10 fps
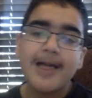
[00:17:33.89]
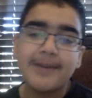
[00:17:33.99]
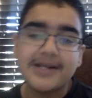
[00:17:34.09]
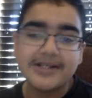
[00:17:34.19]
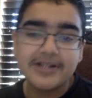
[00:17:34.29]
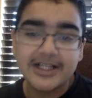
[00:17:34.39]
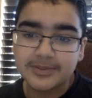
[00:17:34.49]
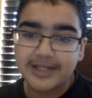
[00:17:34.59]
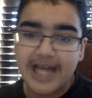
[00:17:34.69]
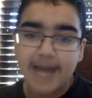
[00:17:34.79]
But
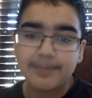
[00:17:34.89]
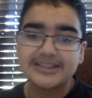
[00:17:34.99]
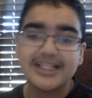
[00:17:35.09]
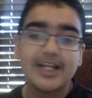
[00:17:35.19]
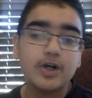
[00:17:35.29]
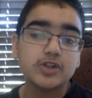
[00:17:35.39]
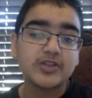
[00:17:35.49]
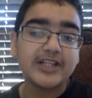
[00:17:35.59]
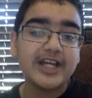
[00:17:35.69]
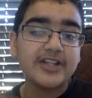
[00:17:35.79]
that's what happens. He goes
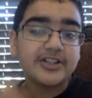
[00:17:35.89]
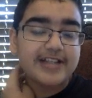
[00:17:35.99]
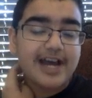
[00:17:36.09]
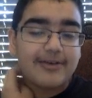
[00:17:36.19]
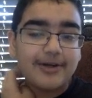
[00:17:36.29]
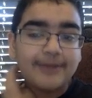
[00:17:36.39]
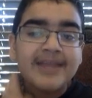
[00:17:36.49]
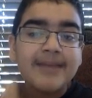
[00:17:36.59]
for the other tower.